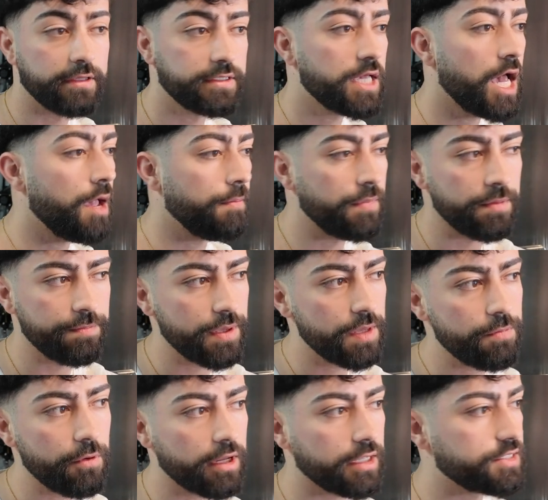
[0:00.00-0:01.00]
on tap. I mean,
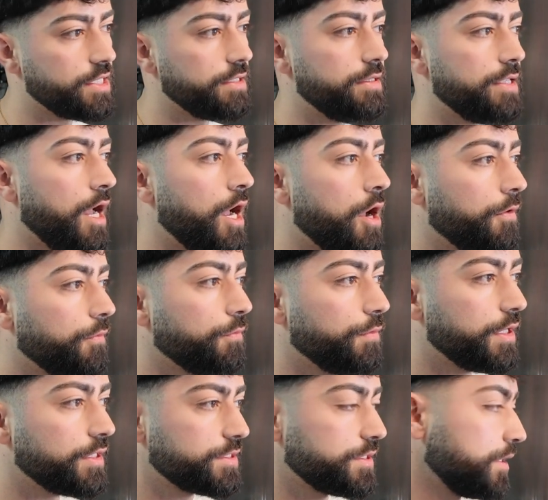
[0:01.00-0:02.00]
people can sit down.
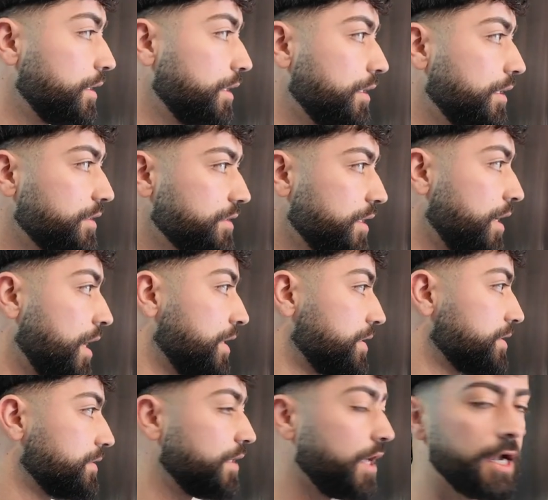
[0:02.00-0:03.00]
It's a
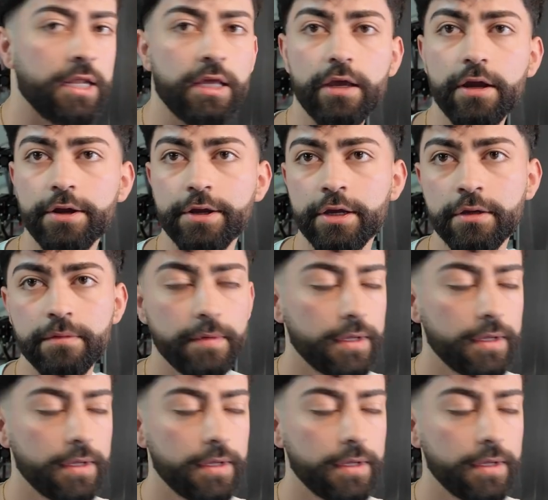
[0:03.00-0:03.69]
nice dining area.